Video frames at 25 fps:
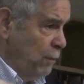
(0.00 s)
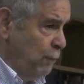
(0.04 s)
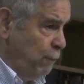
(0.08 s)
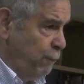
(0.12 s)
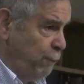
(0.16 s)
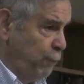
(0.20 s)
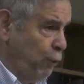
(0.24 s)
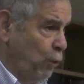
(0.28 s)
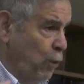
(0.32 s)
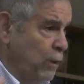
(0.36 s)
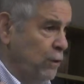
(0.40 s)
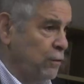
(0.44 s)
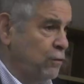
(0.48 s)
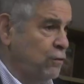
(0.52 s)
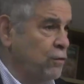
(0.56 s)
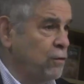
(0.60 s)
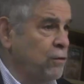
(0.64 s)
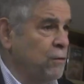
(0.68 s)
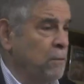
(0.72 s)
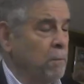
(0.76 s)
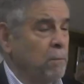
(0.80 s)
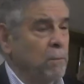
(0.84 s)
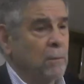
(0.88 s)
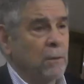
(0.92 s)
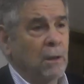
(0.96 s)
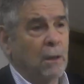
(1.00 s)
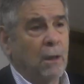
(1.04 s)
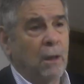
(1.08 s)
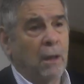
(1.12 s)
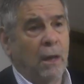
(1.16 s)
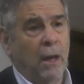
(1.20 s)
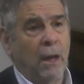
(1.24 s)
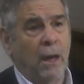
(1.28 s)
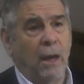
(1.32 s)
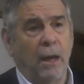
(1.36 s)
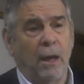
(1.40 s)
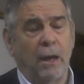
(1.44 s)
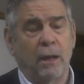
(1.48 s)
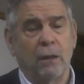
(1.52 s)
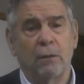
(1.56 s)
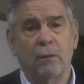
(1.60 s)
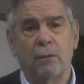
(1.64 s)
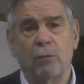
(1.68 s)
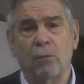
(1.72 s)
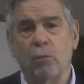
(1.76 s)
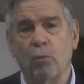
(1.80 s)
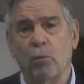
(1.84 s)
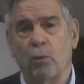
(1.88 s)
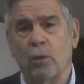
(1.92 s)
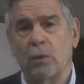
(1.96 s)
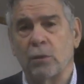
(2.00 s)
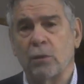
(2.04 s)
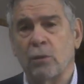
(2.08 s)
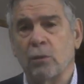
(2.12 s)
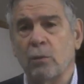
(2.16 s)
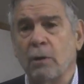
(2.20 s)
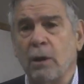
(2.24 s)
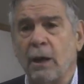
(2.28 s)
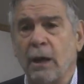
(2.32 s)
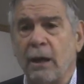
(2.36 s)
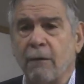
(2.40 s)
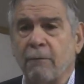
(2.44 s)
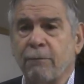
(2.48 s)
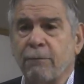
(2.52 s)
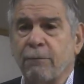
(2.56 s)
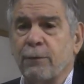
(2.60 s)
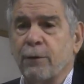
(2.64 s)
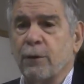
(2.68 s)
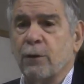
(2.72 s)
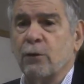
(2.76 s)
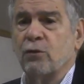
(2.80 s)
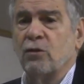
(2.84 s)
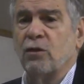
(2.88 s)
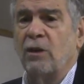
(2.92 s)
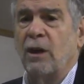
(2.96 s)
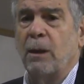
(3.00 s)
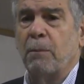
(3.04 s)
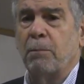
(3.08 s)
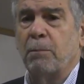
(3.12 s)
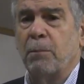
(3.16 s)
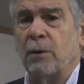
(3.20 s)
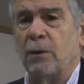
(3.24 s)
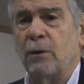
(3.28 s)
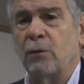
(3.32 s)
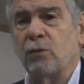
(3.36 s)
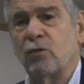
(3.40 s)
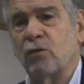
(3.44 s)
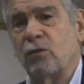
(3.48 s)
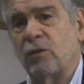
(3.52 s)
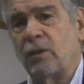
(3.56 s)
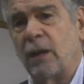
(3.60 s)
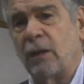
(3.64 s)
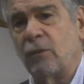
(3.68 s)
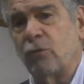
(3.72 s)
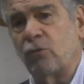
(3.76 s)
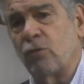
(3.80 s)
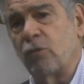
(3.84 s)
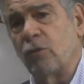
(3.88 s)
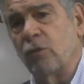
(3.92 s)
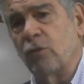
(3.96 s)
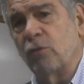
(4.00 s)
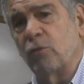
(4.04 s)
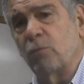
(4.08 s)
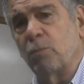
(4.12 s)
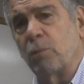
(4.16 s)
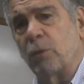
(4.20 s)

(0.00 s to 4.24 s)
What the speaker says: force. And what you have, for example, is tensions